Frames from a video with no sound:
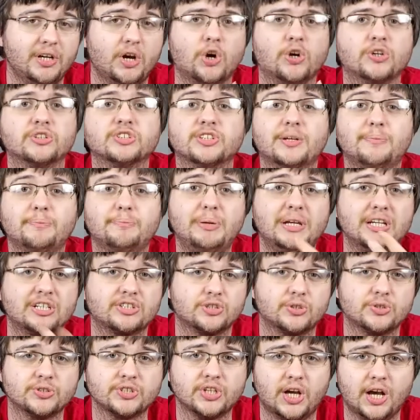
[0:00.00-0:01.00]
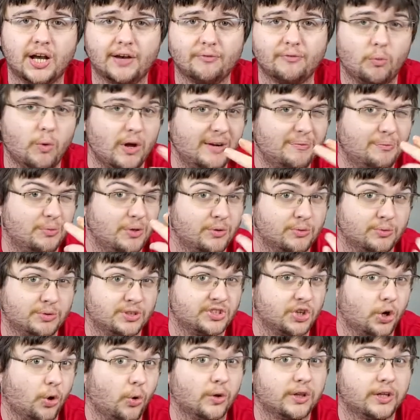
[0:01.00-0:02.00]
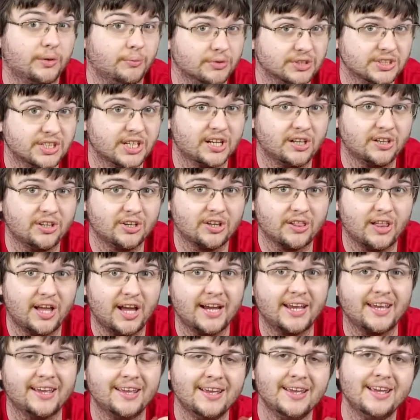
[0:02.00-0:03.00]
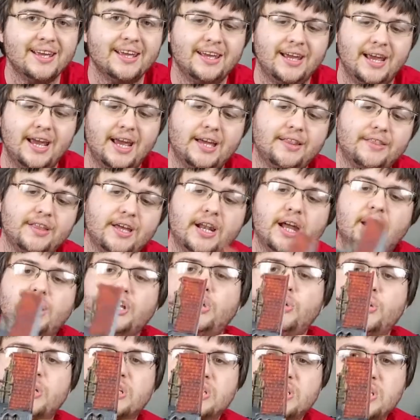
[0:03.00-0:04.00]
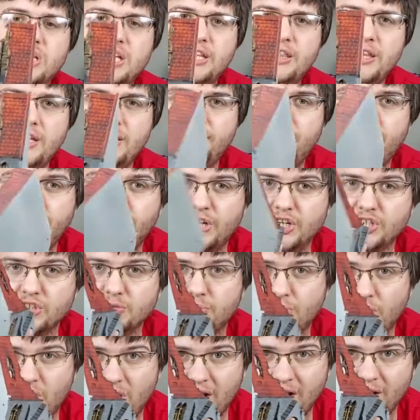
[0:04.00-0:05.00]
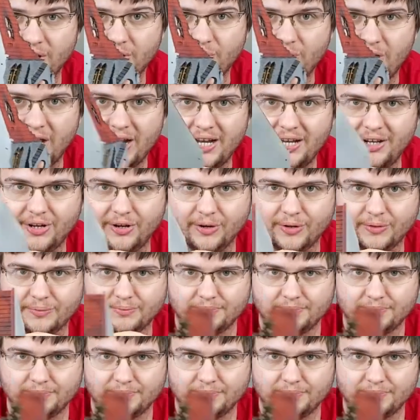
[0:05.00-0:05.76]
some pictures of what we were told it was going to look like, and then you can see the finished product right here.